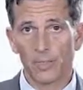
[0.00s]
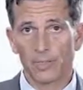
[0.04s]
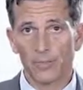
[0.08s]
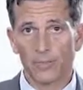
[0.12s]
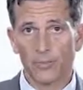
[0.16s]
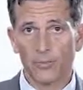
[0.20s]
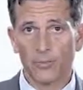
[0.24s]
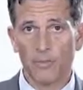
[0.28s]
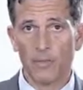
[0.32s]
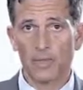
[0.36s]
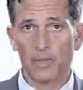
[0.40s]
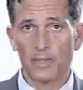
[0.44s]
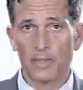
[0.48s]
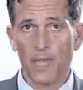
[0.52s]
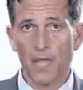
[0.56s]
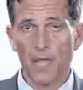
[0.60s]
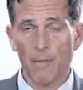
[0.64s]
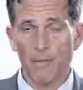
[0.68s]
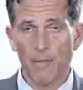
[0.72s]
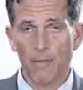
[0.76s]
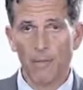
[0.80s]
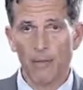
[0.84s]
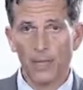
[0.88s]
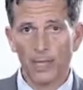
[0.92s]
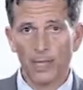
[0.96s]
So for
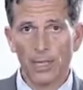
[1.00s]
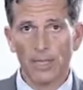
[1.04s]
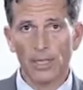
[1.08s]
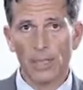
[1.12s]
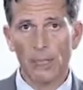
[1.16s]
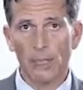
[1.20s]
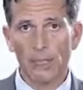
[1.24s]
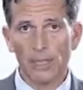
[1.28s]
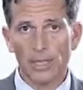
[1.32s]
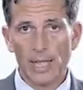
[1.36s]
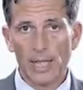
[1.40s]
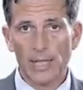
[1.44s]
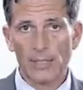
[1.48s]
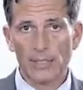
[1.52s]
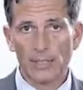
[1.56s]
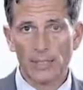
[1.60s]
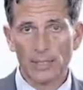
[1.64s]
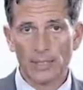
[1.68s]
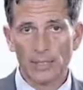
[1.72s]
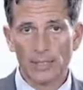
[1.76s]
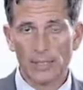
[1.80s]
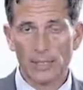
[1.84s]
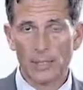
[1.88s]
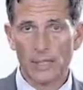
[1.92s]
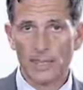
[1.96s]
example,
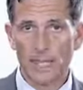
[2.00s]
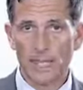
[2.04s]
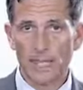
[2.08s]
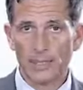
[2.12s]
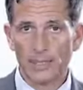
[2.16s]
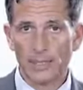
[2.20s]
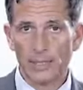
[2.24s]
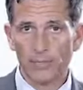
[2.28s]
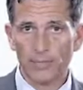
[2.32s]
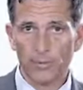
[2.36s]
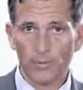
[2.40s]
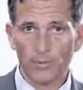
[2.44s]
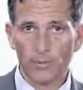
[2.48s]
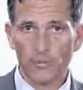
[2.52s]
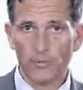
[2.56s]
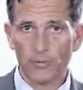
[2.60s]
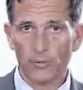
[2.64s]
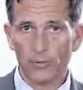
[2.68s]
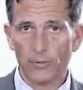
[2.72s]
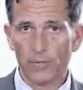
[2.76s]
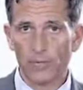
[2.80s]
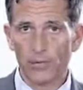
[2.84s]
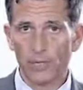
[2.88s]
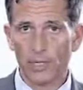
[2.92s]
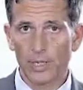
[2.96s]
immunizing the asset
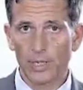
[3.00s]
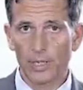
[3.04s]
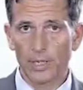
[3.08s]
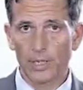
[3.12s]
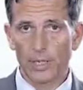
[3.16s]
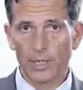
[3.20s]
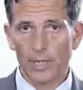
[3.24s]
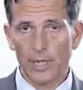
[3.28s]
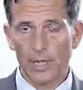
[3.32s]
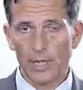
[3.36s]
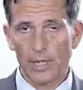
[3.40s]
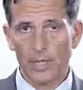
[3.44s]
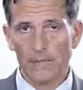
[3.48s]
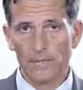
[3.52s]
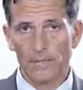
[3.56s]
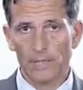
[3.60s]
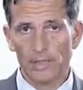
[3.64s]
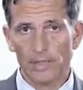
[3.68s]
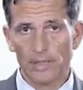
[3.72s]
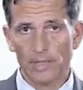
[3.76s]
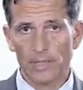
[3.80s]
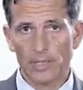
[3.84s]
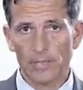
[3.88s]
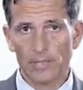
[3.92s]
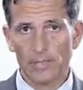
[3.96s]
portfolio with
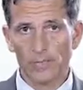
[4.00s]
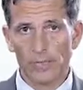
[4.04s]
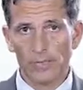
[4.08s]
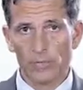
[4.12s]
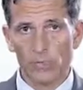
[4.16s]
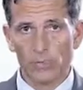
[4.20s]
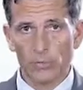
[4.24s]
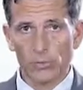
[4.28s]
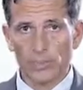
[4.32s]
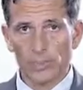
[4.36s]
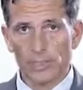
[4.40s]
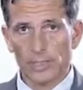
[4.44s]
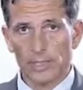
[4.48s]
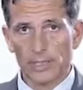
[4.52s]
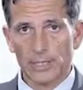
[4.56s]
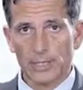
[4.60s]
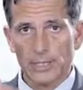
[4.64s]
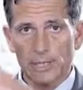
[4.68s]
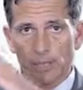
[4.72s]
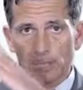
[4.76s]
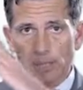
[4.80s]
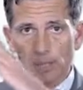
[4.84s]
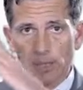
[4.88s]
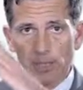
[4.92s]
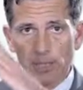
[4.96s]
respect to a
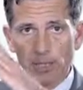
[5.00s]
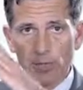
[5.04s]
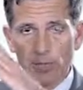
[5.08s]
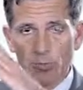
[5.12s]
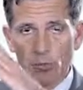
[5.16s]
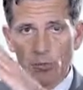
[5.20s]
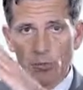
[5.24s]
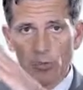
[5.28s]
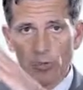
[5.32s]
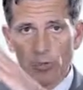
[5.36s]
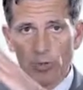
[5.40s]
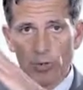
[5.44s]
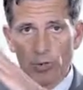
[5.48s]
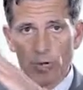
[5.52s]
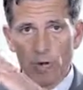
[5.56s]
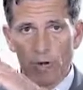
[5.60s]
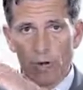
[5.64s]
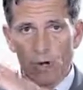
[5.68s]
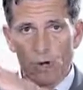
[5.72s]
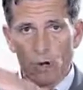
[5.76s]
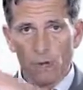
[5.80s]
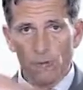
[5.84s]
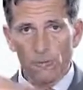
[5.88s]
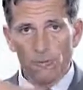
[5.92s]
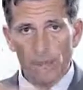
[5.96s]
steepening move
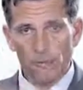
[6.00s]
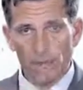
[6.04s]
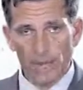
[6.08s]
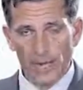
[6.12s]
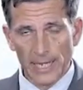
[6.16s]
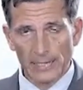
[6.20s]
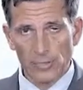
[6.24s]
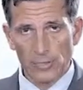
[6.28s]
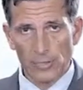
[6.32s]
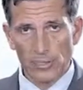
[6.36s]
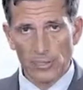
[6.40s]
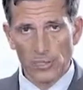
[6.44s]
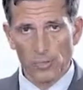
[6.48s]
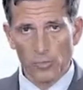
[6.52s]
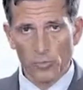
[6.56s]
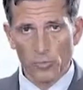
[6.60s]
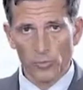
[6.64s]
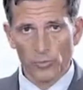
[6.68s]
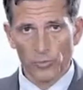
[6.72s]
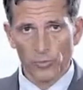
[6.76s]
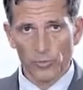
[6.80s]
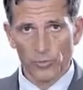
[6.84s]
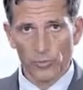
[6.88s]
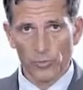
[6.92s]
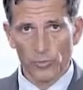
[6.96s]
or a flattening
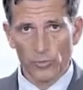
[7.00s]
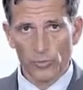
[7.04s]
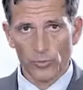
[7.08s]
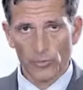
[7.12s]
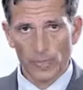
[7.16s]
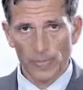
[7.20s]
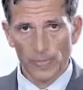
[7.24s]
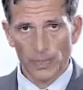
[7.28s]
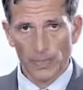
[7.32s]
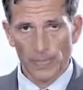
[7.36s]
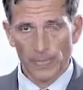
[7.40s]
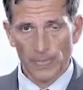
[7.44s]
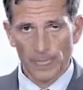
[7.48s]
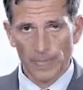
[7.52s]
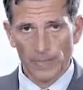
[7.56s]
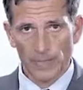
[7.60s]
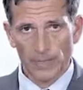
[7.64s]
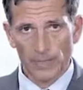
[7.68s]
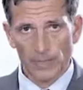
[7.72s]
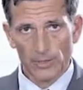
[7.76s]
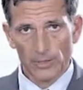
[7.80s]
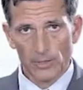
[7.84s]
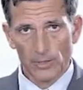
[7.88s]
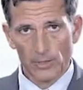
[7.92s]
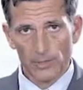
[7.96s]
move, if you will,
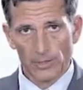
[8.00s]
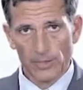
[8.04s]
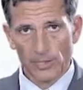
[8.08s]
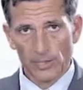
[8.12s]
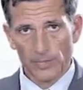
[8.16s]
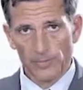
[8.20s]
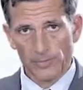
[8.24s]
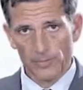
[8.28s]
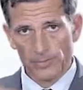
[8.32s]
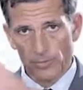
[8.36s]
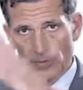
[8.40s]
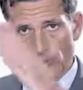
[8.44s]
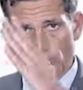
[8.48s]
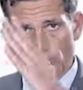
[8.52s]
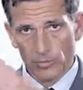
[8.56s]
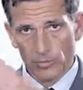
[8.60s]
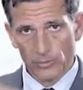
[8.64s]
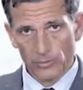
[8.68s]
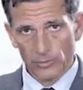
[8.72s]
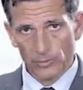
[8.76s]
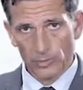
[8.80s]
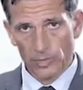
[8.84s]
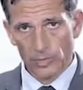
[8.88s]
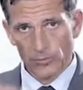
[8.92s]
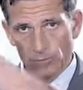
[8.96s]
in terms of
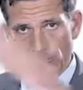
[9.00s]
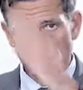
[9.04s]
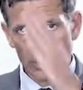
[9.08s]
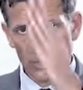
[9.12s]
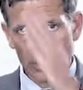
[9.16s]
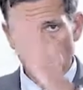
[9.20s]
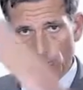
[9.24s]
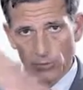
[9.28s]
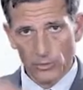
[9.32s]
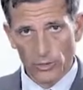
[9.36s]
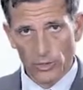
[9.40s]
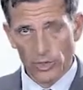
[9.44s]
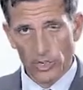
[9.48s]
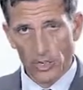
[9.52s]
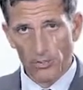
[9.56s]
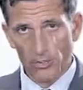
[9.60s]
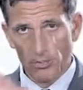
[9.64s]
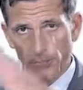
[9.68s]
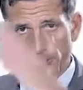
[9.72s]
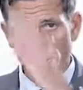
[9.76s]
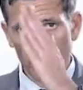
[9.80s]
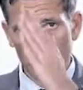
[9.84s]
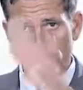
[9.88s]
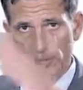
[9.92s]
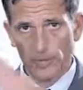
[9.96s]
changes in the shape
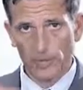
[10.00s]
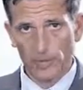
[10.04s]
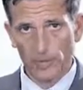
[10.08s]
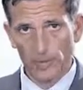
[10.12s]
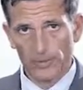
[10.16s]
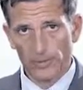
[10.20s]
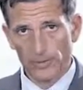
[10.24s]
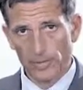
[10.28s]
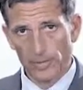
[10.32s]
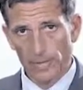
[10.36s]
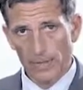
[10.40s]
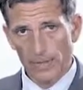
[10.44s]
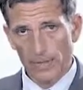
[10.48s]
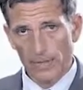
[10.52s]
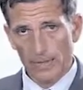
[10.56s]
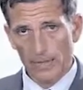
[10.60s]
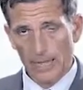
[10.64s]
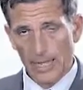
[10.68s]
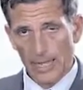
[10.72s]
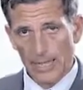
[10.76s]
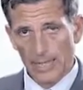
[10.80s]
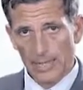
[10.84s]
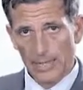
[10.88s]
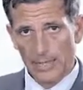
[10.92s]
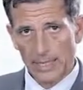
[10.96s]
of the yield curve
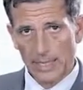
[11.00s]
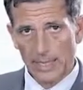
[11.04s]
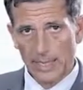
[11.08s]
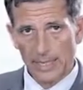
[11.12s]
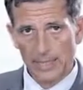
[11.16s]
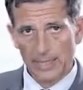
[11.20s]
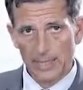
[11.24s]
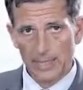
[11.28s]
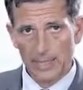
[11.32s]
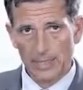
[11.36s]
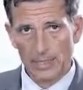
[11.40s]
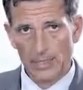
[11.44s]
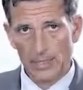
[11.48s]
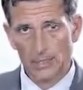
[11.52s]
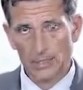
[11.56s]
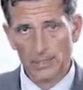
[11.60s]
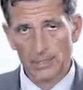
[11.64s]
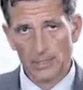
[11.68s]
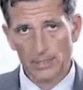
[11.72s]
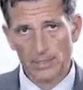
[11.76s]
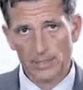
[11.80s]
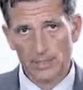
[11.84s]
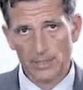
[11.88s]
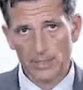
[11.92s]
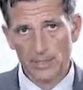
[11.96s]
that can
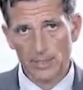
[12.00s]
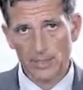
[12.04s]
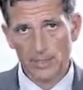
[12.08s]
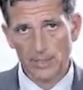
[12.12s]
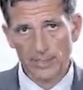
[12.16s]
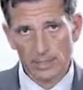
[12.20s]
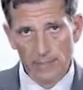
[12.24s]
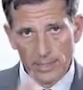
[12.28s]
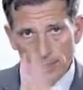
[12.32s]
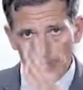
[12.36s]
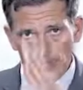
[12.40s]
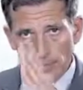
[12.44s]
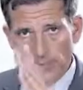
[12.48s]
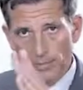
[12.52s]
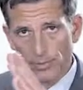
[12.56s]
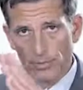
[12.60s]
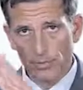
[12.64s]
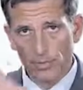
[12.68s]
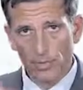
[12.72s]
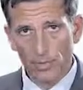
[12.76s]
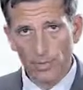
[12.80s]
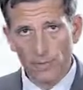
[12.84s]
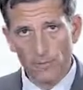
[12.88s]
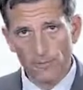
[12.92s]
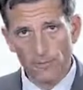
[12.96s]
steepen
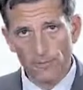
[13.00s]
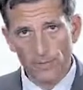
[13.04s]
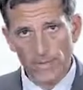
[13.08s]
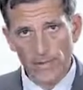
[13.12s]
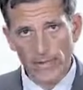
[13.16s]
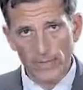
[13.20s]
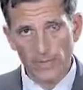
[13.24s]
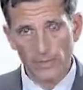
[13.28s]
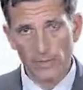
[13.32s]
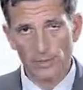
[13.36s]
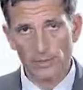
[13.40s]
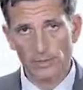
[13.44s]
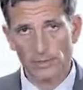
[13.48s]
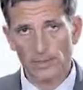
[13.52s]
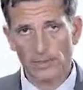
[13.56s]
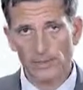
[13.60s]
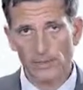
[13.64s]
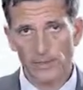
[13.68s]
or flatten.